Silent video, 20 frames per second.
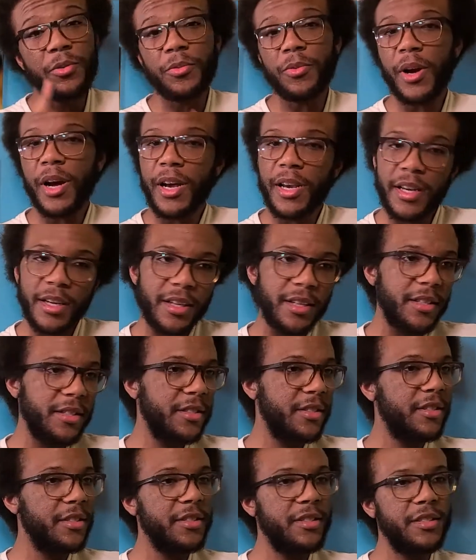
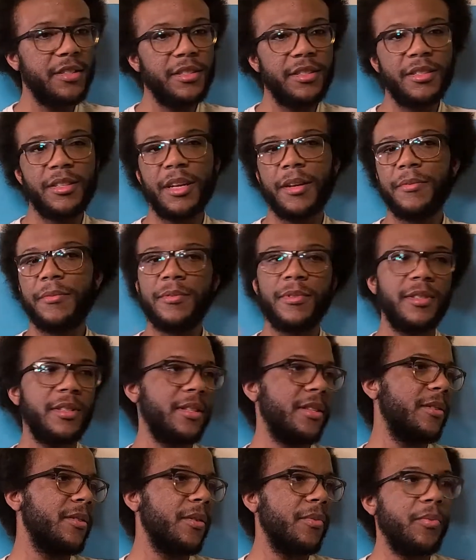riots.
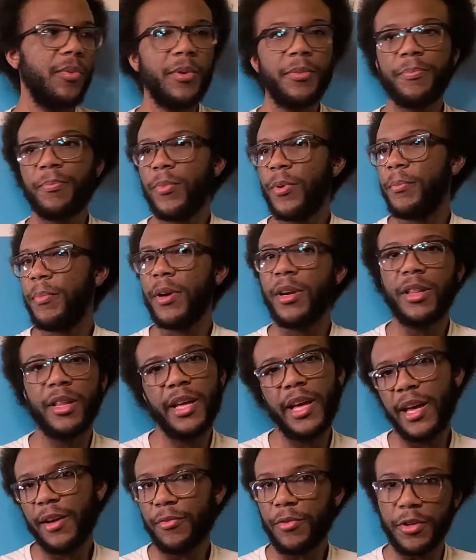We're
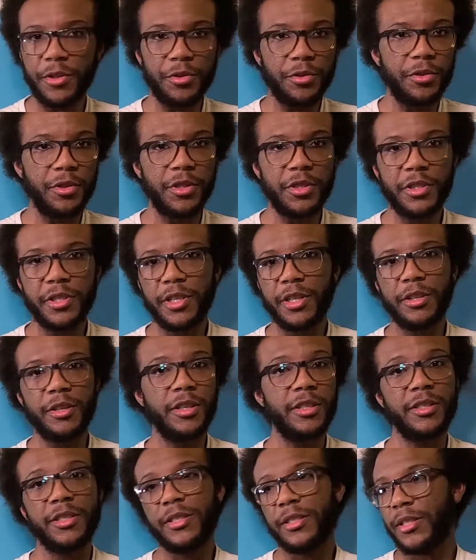barely halfway through this year,
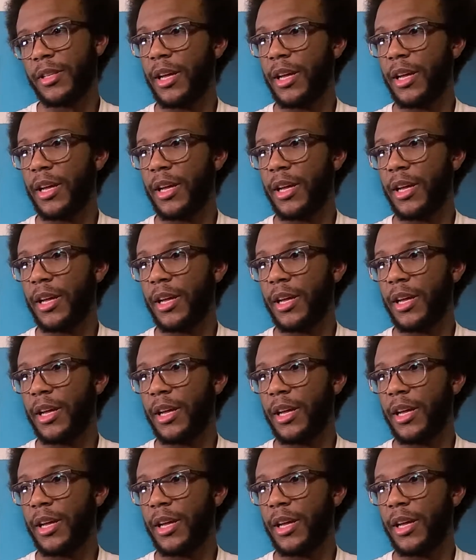and